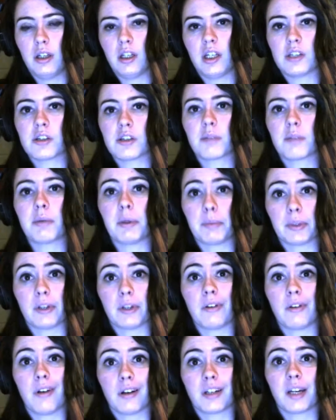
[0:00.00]
it took Bumper
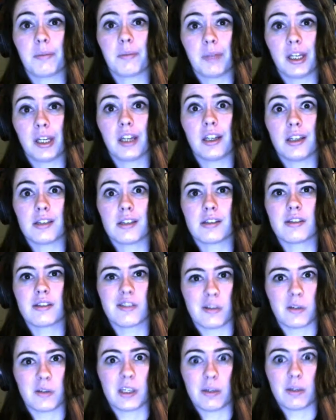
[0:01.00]
a long time to get his,
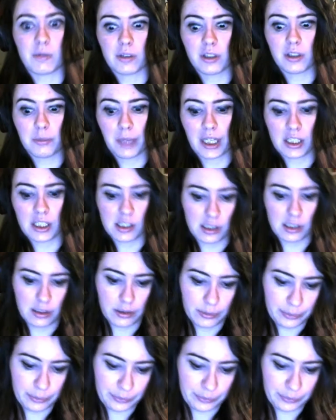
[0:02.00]
so he really minded.